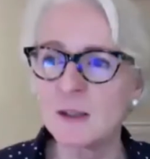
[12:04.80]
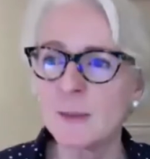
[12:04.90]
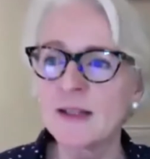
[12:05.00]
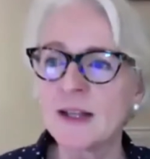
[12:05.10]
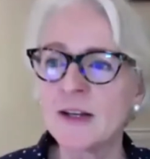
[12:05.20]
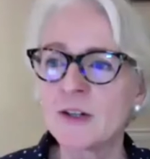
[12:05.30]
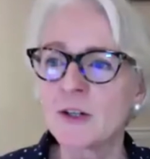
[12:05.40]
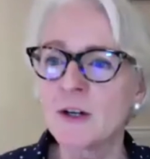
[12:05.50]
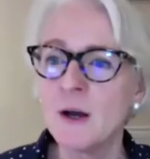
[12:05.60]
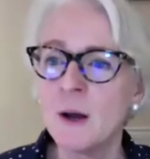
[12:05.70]
bit later.
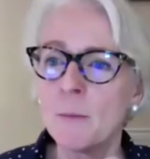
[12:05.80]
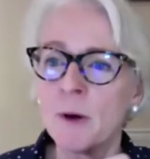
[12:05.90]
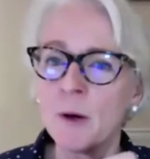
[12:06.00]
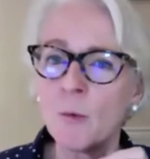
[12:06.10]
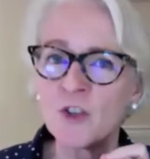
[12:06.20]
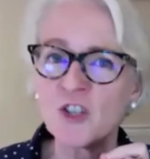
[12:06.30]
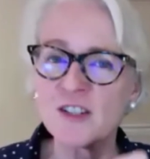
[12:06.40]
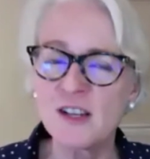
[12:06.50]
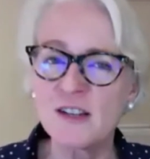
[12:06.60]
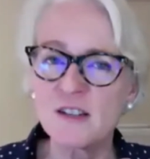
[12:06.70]
Yes. But what she
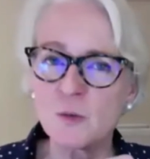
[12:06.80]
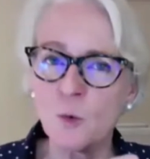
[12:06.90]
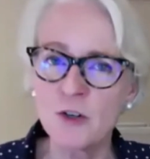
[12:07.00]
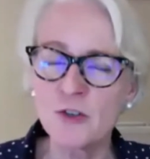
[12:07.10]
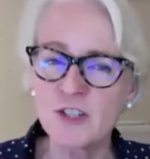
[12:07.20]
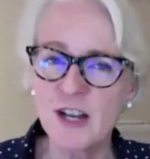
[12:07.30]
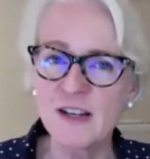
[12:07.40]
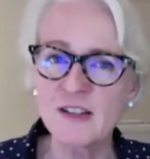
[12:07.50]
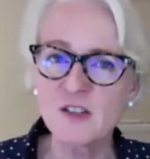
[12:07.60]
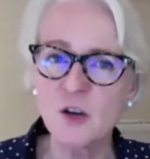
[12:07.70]
says is water
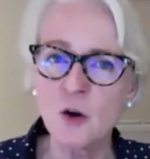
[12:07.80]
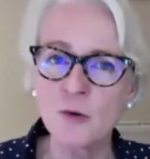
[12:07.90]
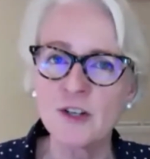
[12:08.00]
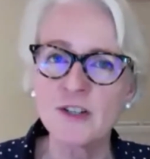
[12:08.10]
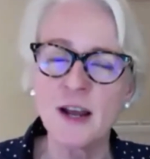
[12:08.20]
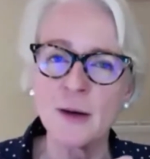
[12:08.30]
tastes horrid.